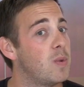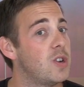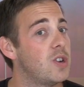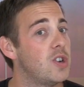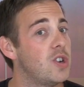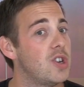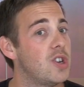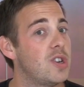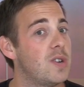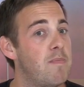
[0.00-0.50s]

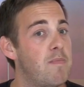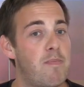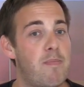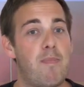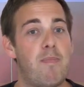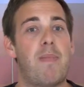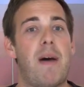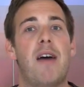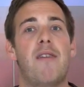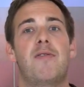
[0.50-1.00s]
which just
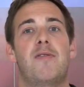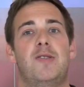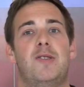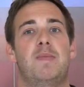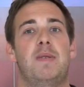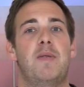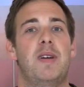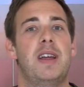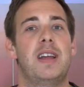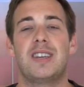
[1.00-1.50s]

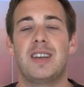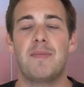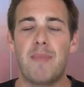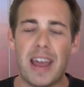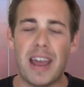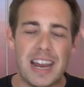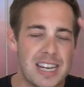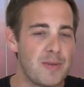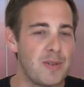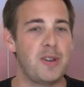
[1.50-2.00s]
baffles me. It's
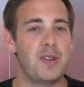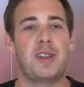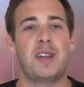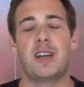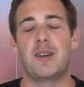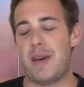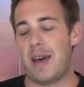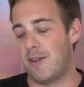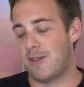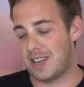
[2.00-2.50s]
amazing when you
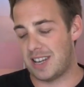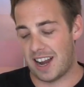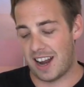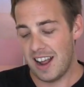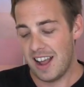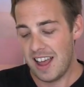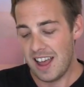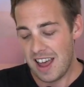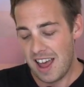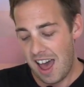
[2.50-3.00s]
think about it.